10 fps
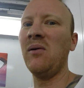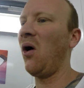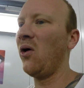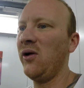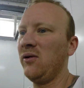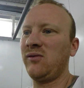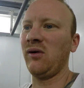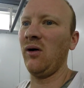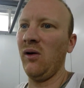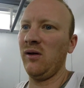
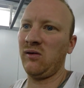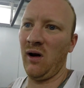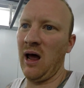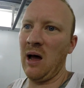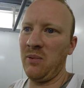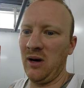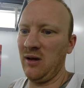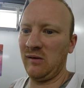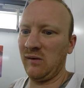all that's going to happen is